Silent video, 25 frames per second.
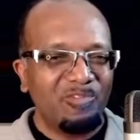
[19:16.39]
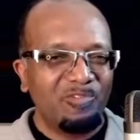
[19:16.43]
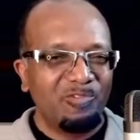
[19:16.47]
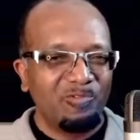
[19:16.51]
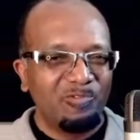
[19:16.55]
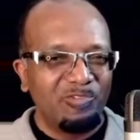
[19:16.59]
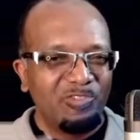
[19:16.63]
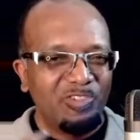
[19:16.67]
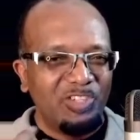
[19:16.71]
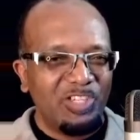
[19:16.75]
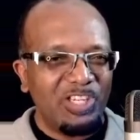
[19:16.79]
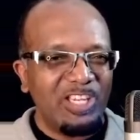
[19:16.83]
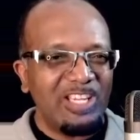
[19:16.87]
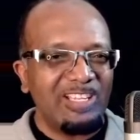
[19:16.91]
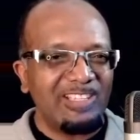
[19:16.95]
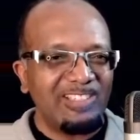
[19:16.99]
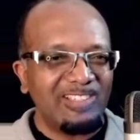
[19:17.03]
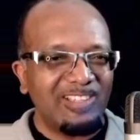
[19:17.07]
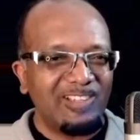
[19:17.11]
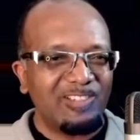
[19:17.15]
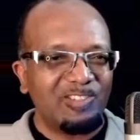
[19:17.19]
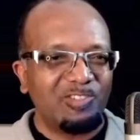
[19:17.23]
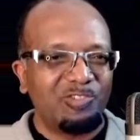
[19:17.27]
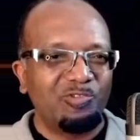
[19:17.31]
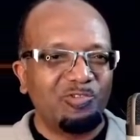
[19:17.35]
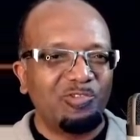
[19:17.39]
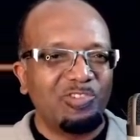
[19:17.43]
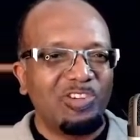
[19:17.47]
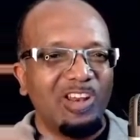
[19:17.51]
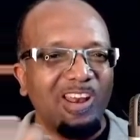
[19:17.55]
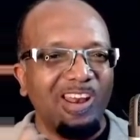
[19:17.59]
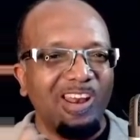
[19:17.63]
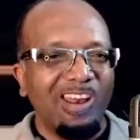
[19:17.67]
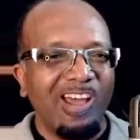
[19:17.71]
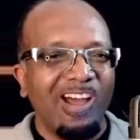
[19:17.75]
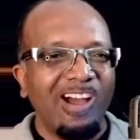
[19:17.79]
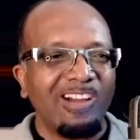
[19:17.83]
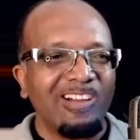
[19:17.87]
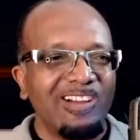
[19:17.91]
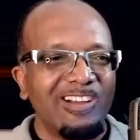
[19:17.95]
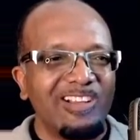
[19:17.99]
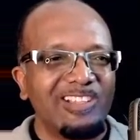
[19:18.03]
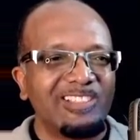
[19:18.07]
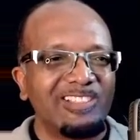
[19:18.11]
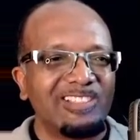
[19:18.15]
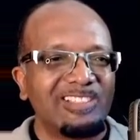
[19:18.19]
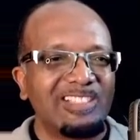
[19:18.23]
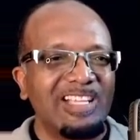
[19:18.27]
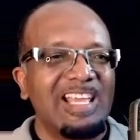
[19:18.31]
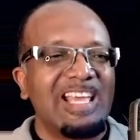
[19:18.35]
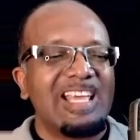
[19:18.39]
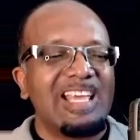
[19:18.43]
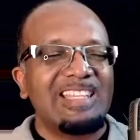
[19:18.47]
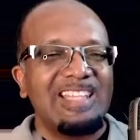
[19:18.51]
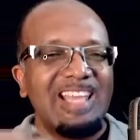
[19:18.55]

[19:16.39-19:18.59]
through Jesus, through the Logos,